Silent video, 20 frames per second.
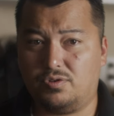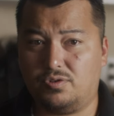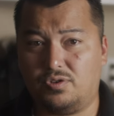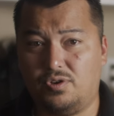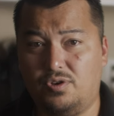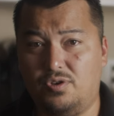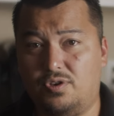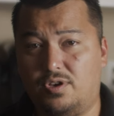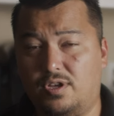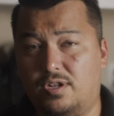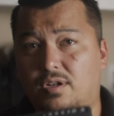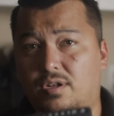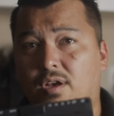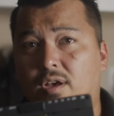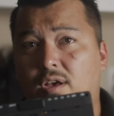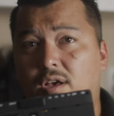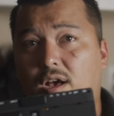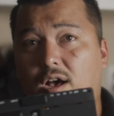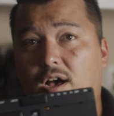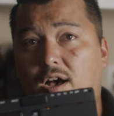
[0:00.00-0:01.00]
So you can
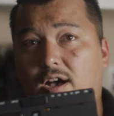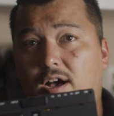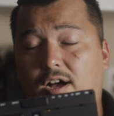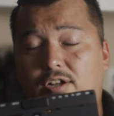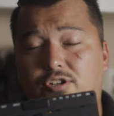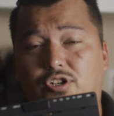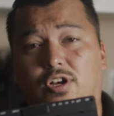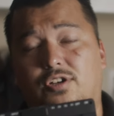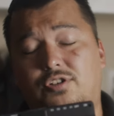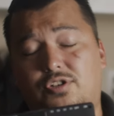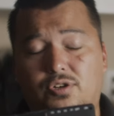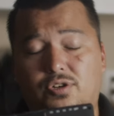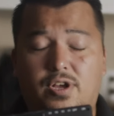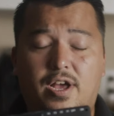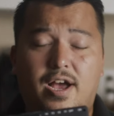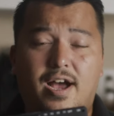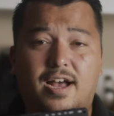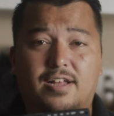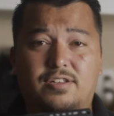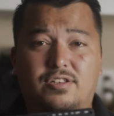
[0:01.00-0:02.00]
adjust your
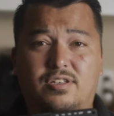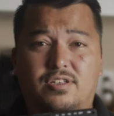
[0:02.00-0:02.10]
guides,